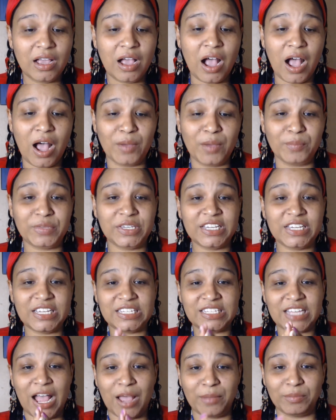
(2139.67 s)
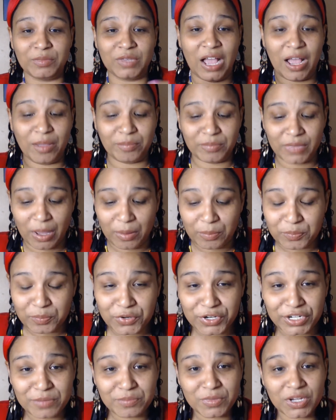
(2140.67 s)
um, because I'm, I'm I'm
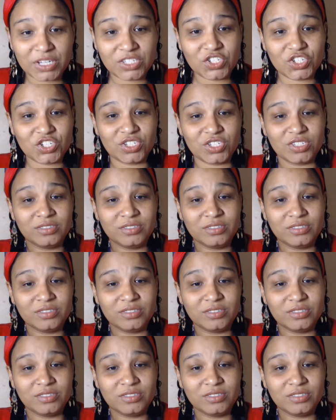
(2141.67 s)
pretty much